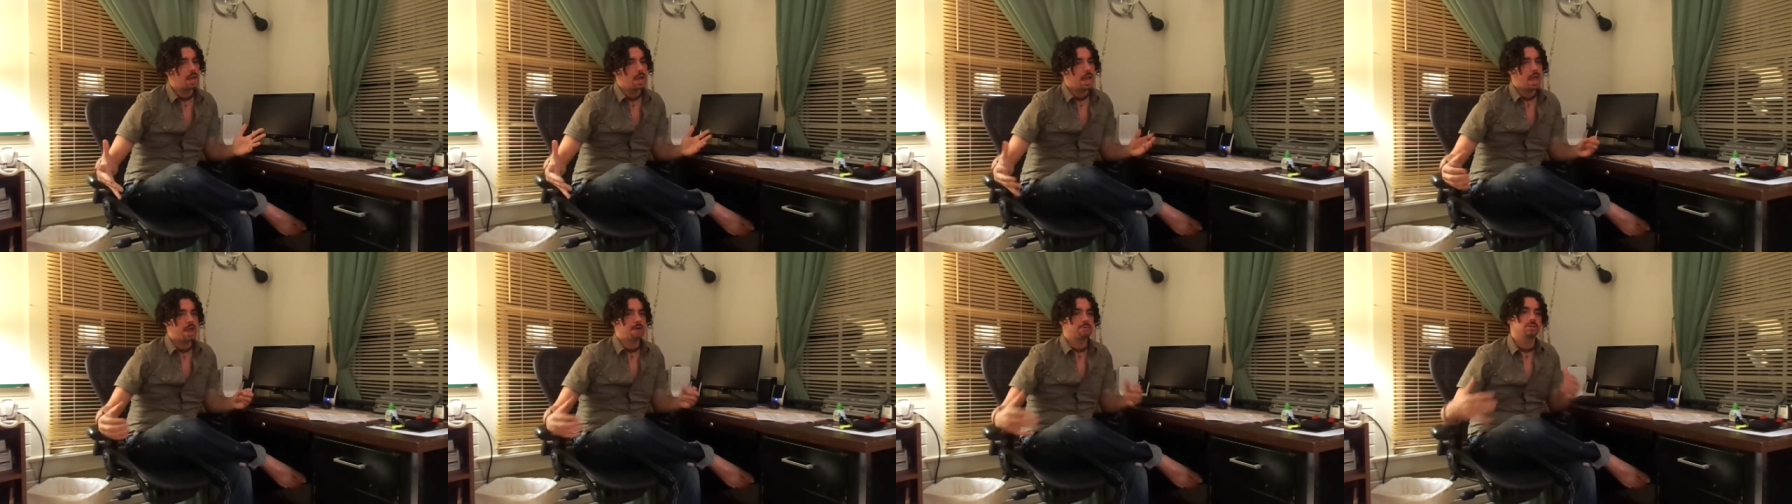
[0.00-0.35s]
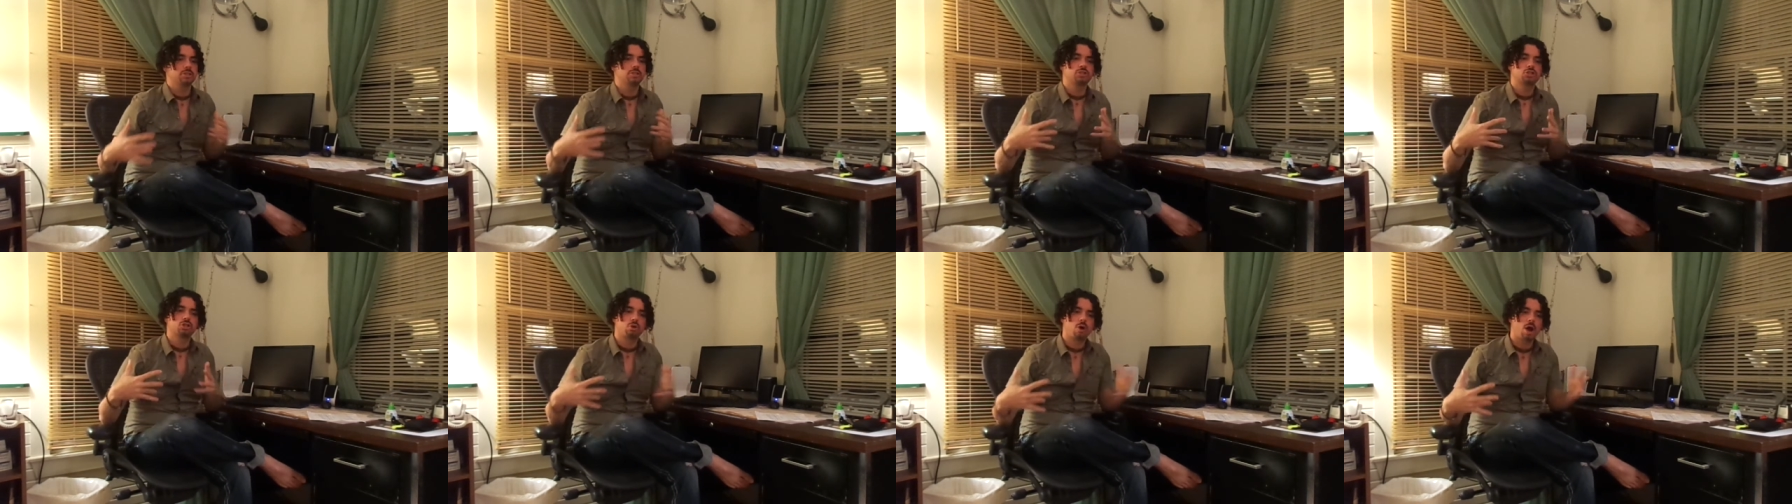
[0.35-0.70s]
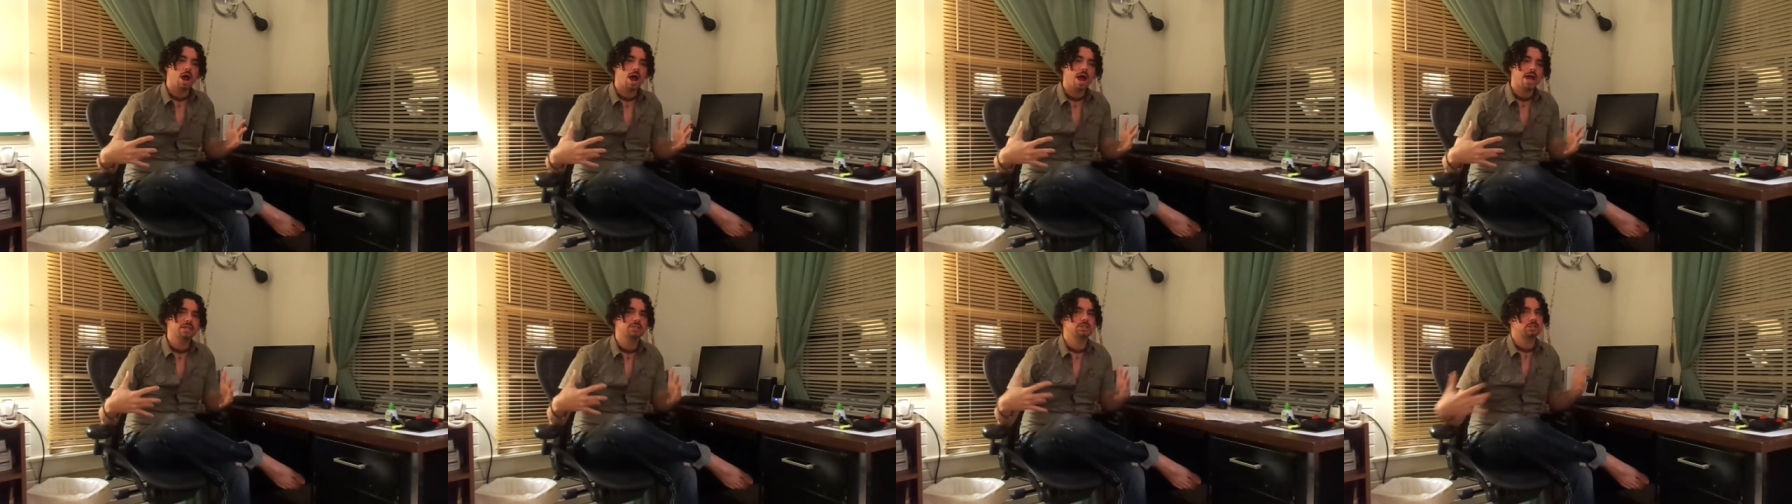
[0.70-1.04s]
having
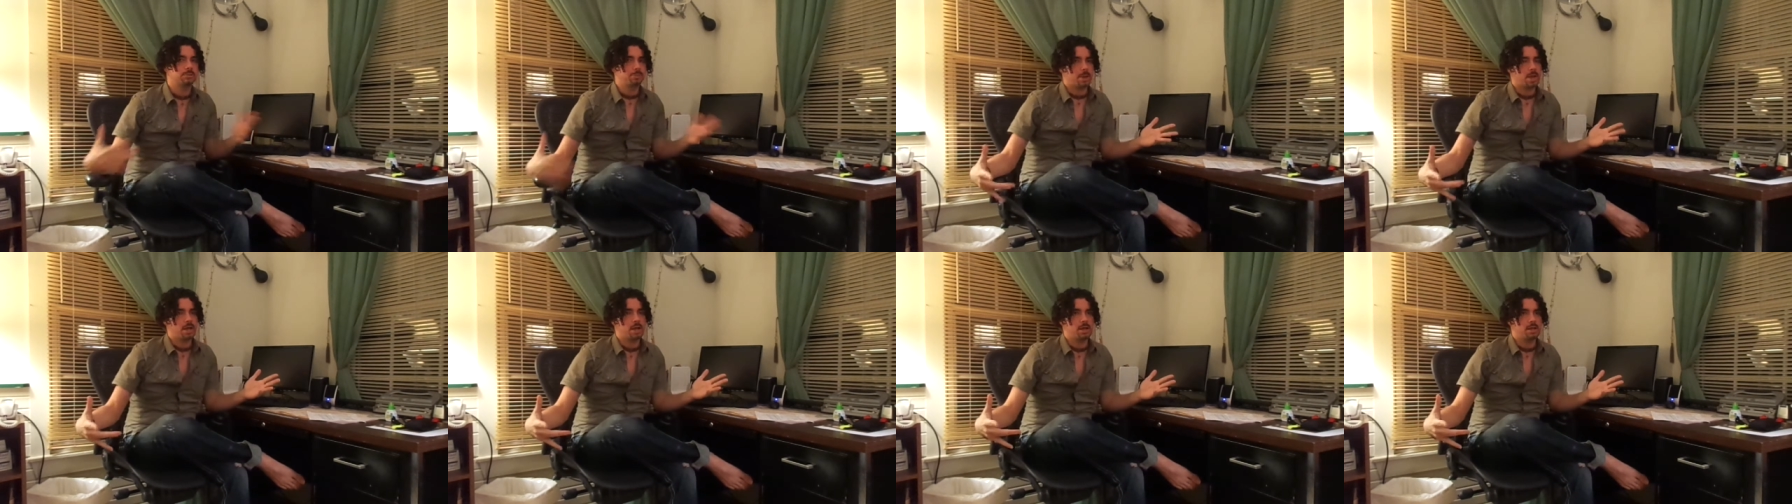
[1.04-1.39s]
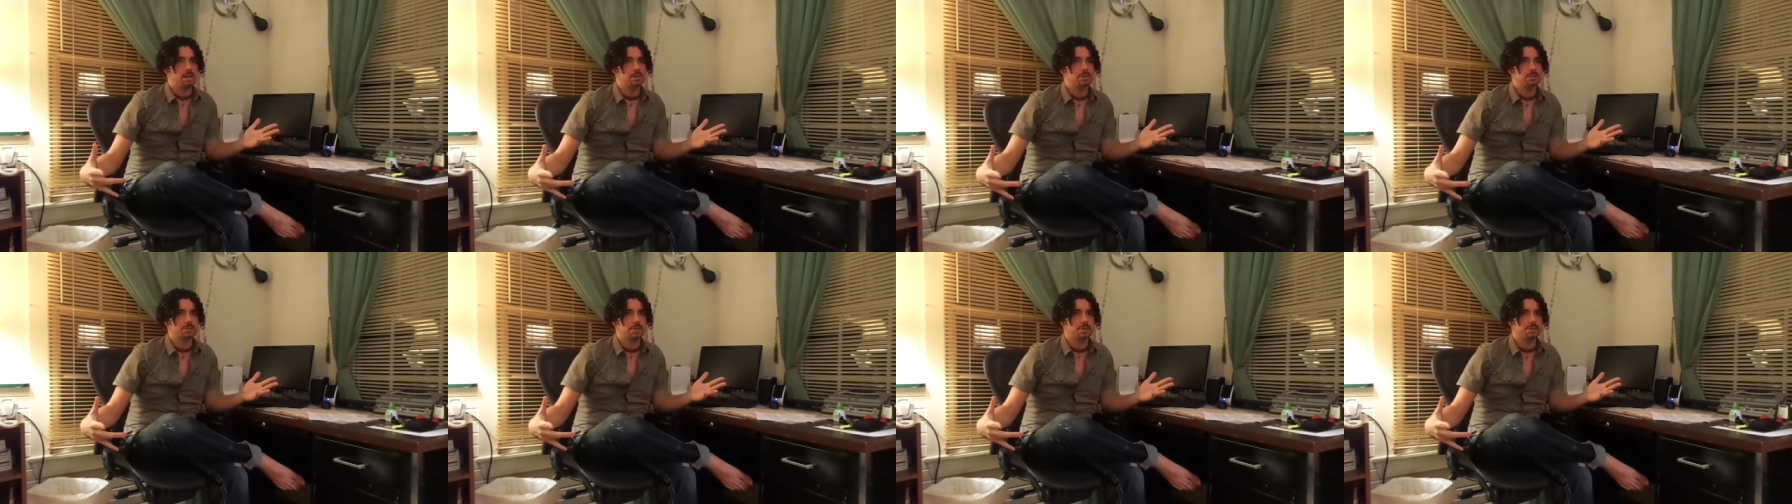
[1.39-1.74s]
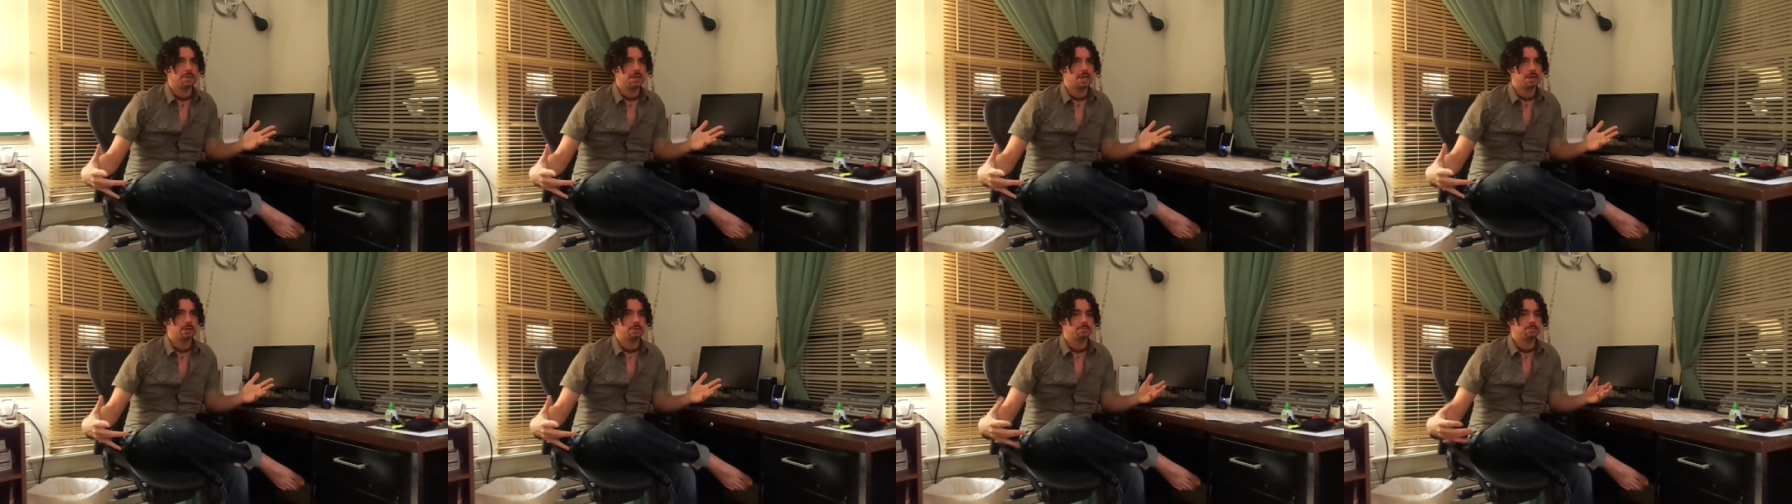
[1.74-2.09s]
dry spells and
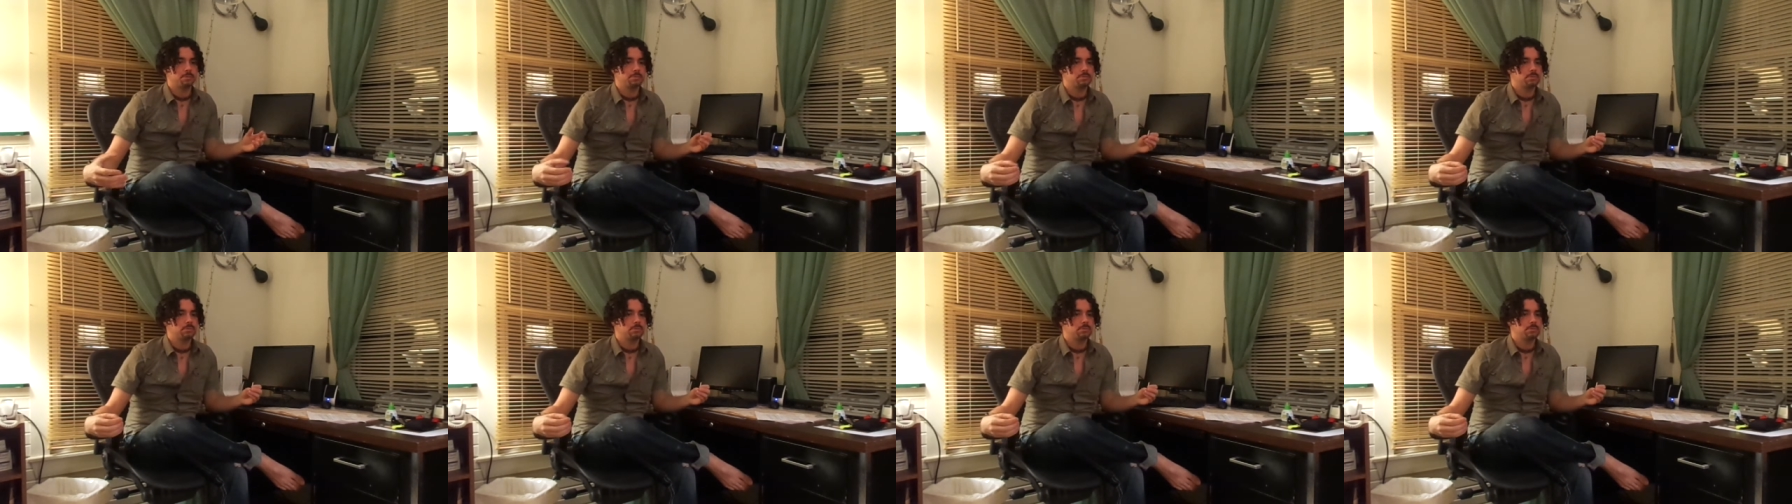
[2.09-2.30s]
then